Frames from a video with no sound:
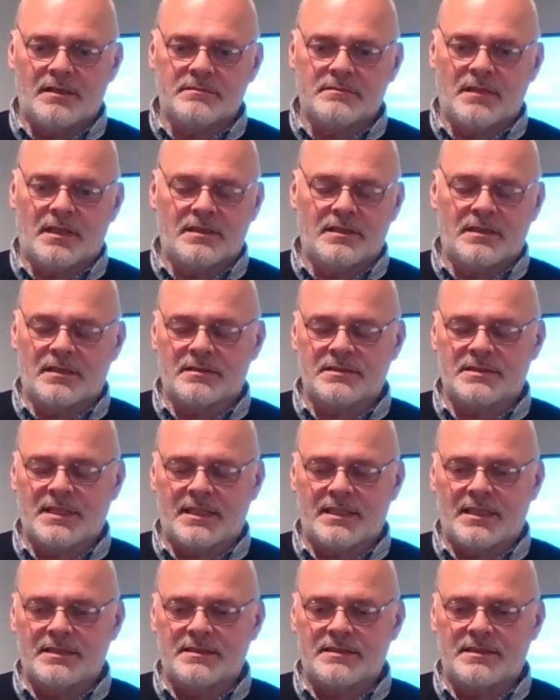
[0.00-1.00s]
and I'll say
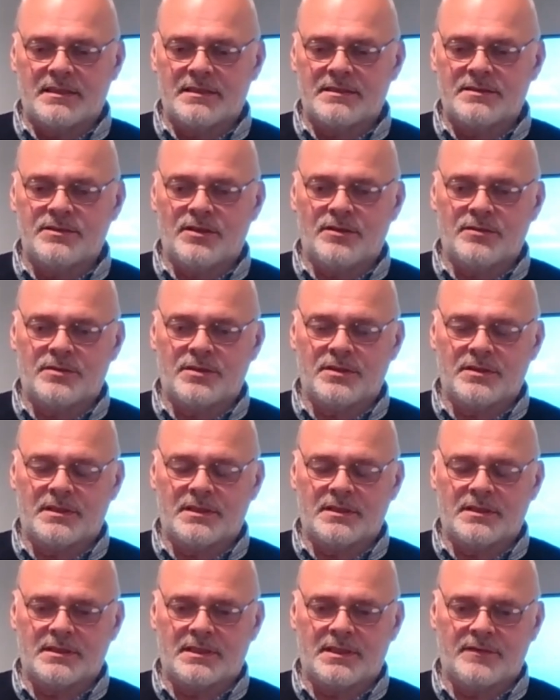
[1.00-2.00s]
this, It's no good
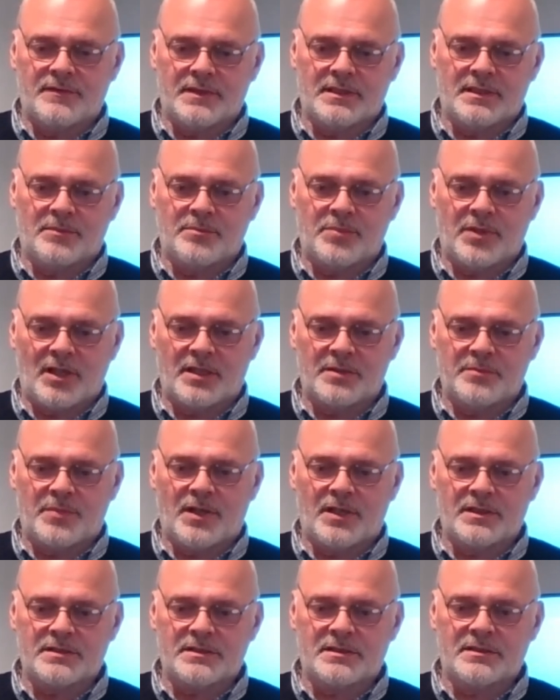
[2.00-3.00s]
in giving a blind
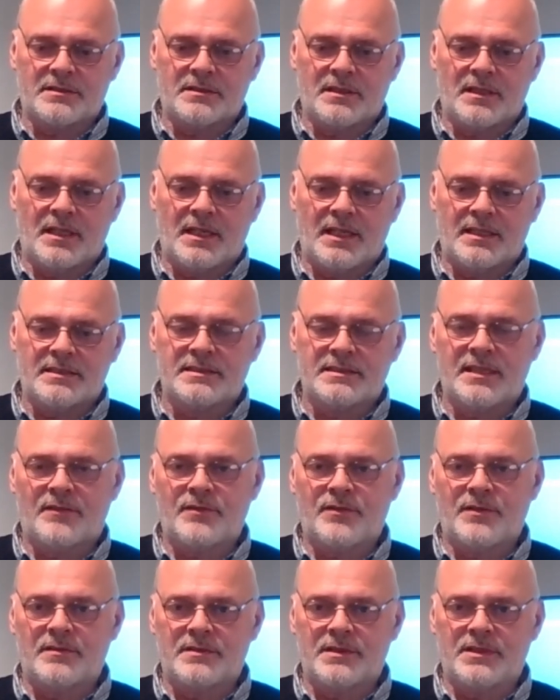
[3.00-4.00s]
person a
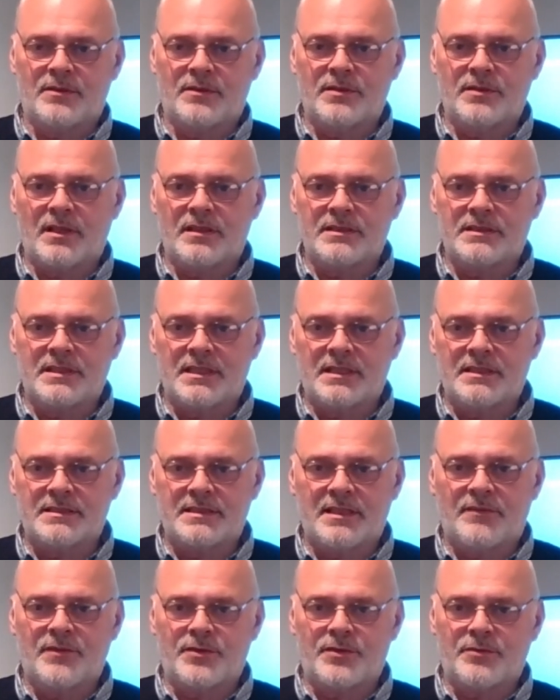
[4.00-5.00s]
seven, you know, an IC
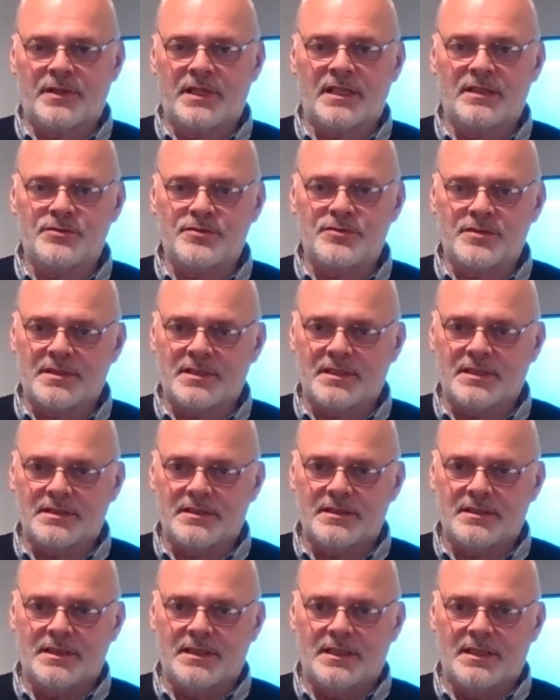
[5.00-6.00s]
7300,
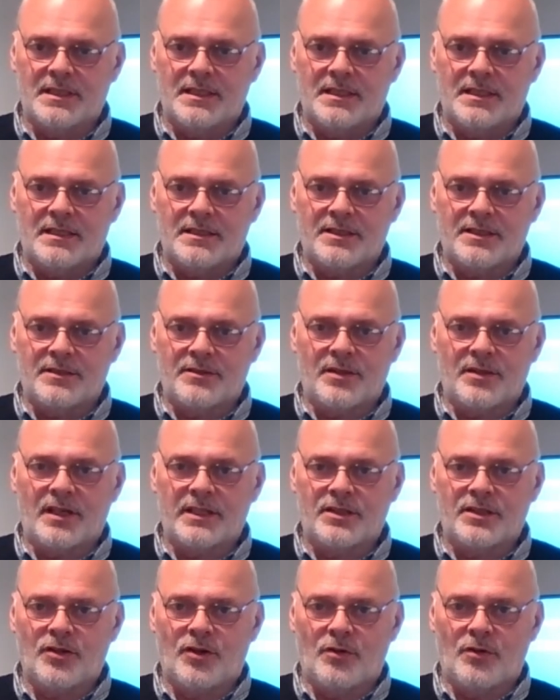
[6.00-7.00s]
you know,
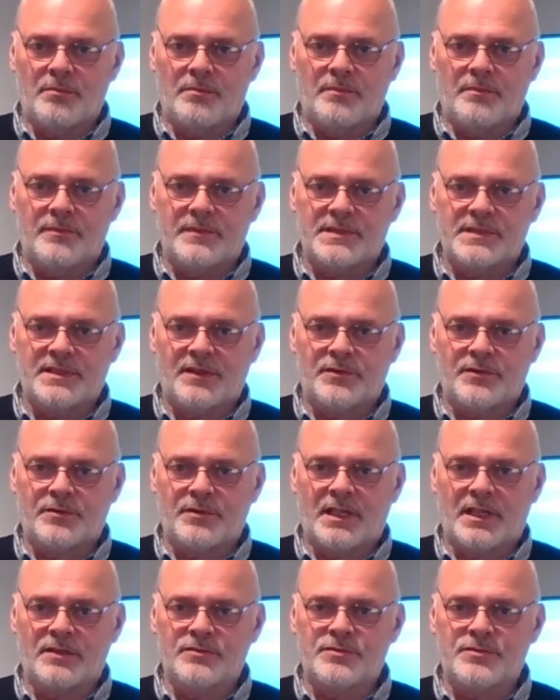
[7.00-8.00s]
an Icom
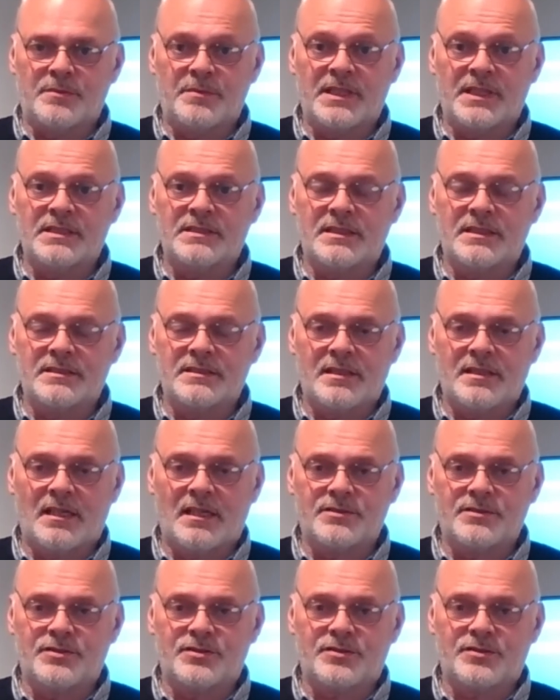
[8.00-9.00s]
7300 because it's
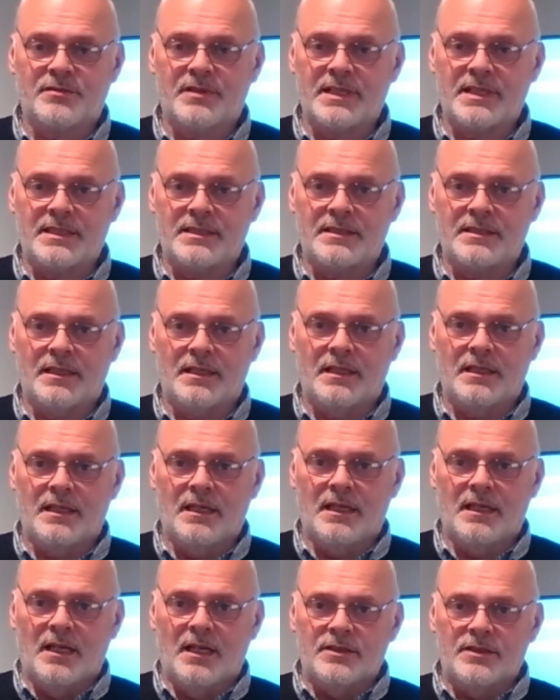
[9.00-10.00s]
touch screen.
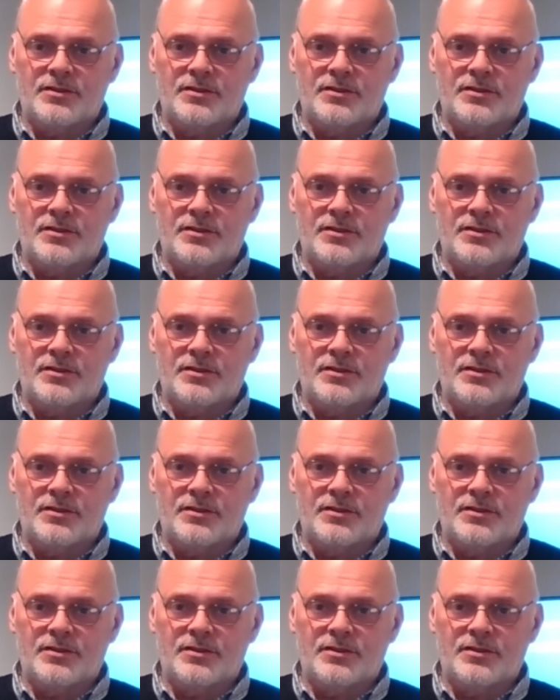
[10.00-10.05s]
Yeah.